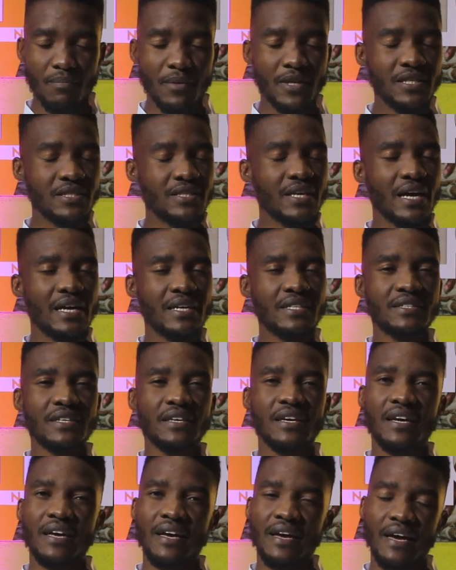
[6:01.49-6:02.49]
Please guys,
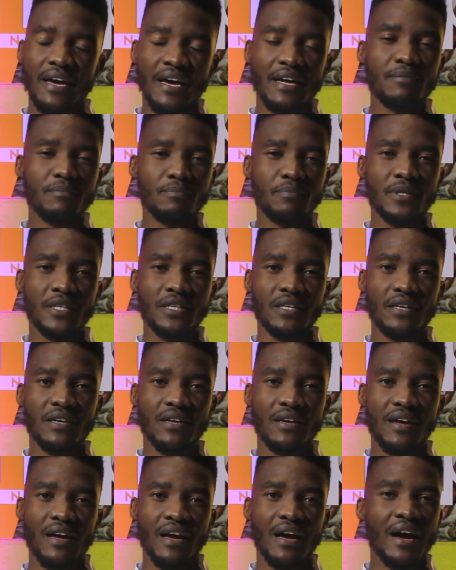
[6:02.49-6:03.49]
help me.
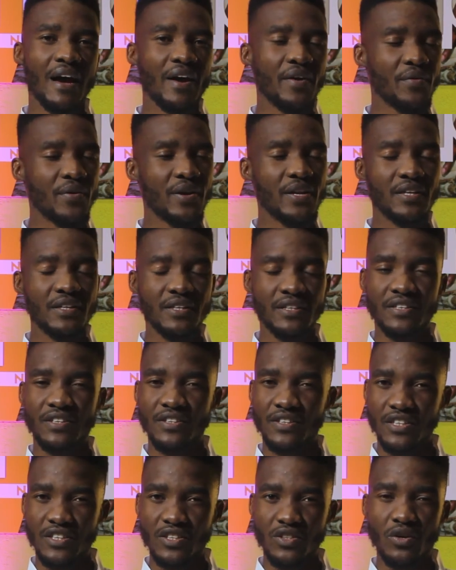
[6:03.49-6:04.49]
I really
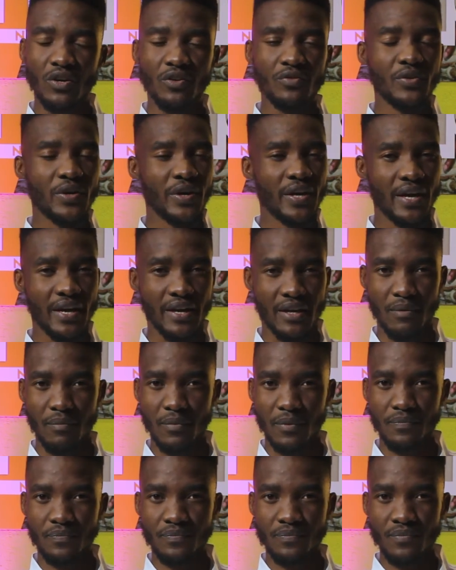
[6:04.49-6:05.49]
in need of your
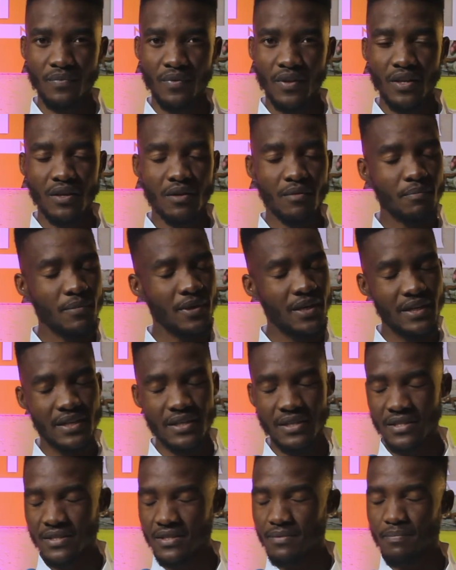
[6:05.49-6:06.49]
help.
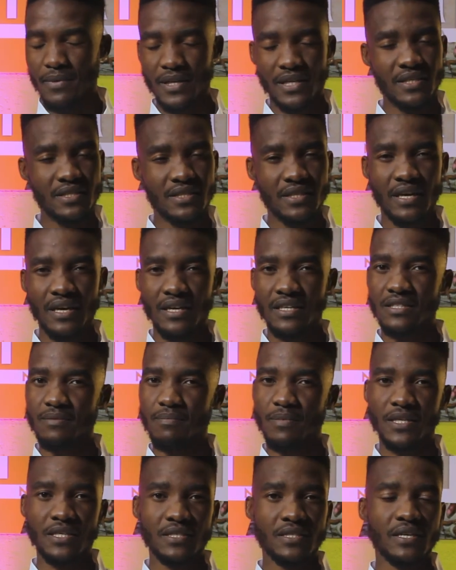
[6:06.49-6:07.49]
Please, please guys,
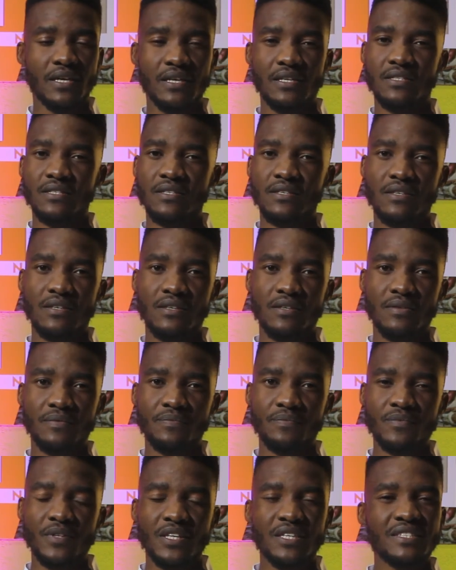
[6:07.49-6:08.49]
please guys.
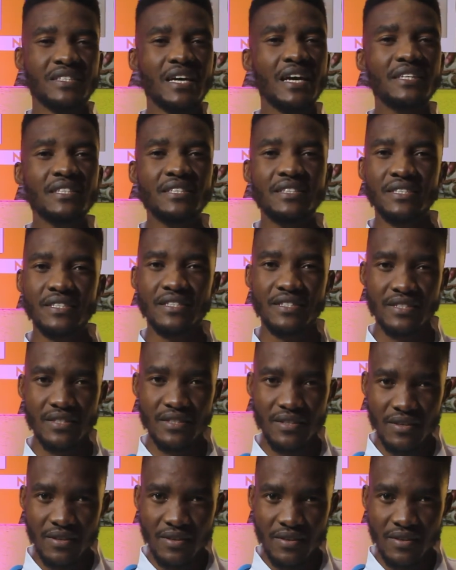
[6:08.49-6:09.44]
Scientists,